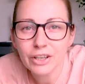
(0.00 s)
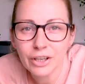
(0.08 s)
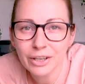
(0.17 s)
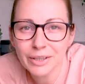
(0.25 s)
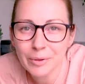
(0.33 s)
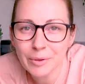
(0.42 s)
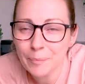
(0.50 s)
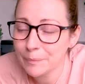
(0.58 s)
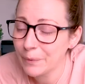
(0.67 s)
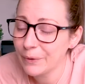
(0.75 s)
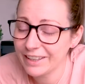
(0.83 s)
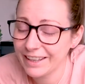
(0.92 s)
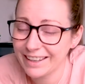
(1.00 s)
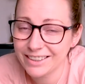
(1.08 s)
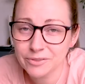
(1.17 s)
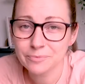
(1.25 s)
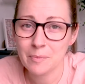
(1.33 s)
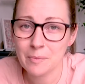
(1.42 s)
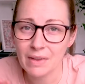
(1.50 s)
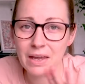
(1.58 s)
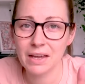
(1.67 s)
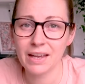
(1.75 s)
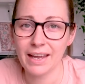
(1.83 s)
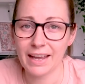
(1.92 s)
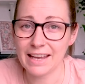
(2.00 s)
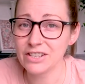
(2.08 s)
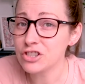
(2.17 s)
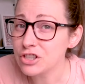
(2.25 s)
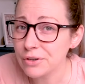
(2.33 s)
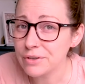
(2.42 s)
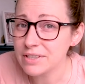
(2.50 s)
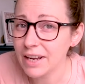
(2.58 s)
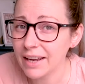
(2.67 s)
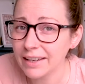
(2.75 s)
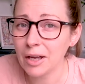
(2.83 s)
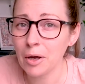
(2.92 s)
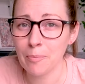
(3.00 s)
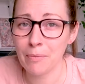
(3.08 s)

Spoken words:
Good morning. It's Tuesday.